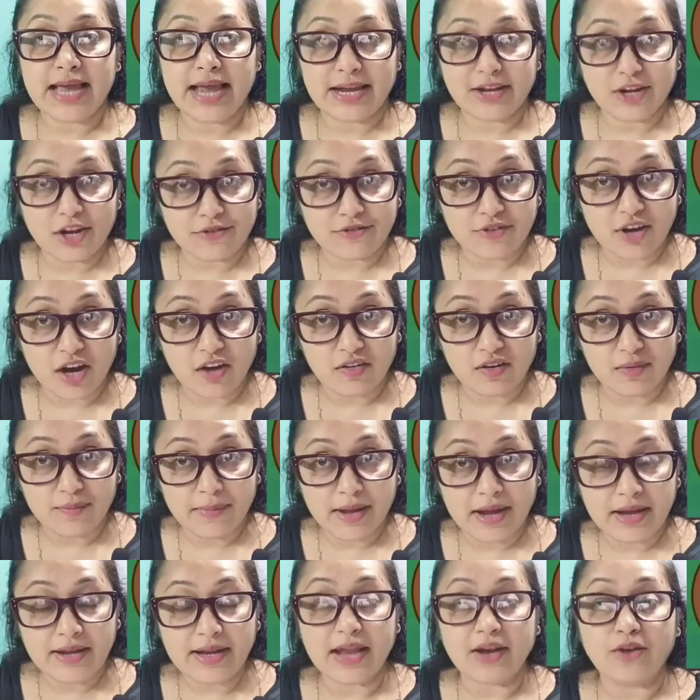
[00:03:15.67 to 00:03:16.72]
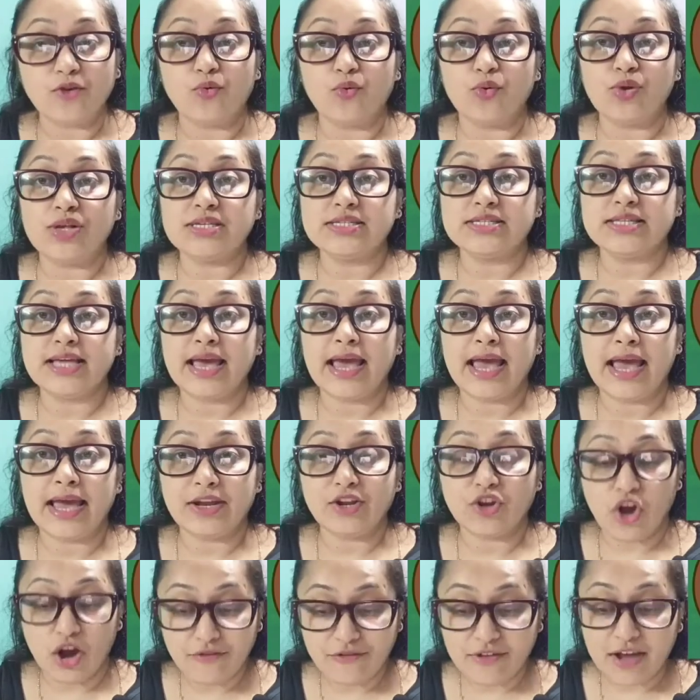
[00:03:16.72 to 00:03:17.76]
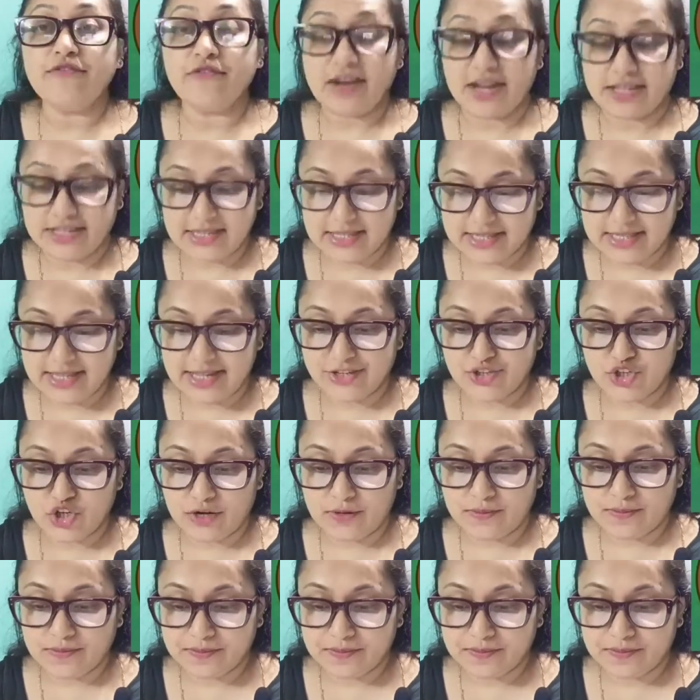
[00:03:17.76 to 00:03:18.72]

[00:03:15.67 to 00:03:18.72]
head of government and who is the head of legislature.